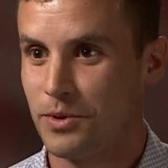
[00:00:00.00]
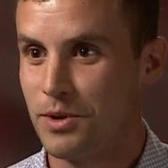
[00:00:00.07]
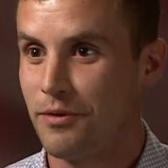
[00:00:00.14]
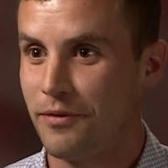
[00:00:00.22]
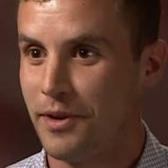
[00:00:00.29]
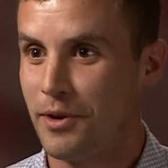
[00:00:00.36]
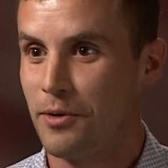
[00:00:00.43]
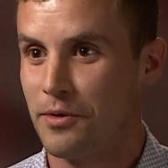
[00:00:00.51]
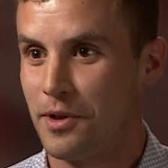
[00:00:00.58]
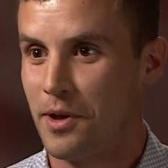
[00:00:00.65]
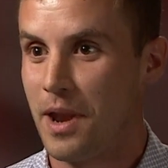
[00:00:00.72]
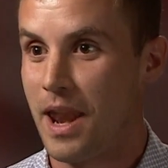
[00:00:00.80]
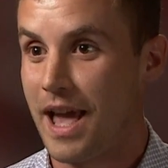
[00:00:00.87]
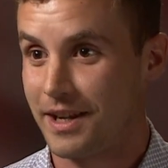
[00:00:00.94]
Do you feel
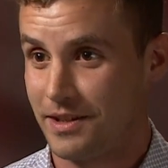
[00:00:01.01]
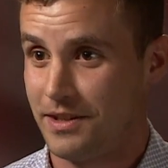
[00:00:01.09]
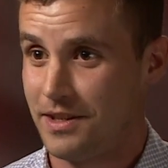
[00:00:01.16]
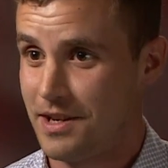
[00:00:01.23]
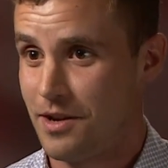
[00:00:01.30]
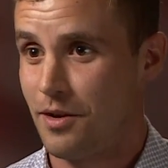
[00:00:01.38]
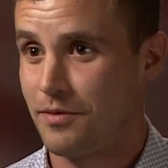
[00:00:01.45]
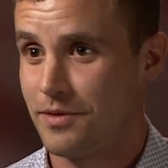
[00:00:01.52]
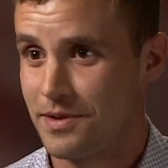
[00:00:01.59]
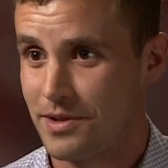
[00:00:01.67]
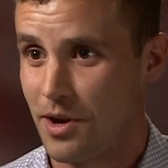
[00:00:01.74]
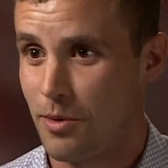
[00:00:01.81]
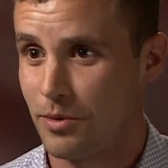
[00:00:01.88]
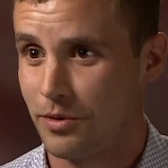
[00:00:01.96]
the legacy of the
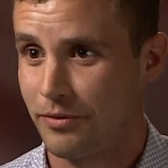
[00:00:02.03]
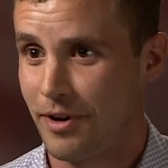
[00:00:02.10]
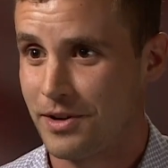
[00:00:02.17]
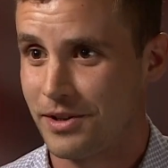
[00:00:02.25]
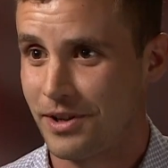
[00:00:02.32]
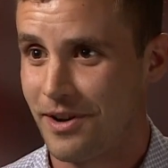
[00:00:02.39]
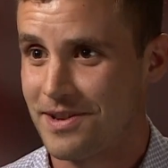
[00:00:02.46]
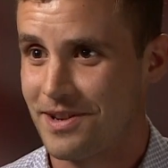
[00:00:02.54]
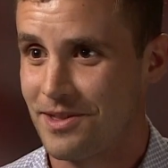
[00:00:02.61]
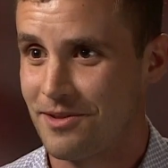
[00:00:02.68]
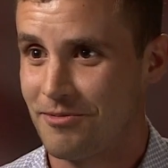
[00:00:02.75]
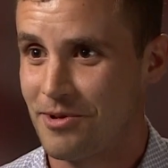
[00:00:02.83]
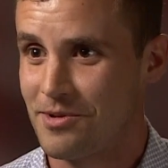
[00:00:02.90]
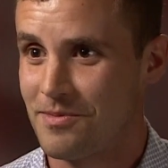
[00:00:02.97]
Star Wars franchise in
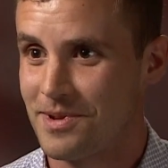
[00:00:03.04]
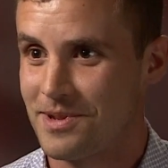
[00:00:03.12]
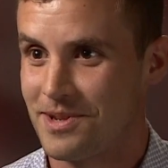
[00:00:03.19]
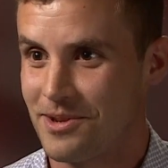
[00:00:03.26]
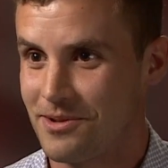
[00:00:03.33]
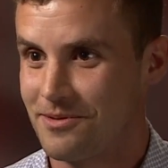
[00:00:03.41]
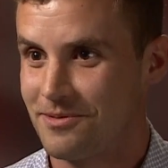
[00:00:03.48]
the room as you...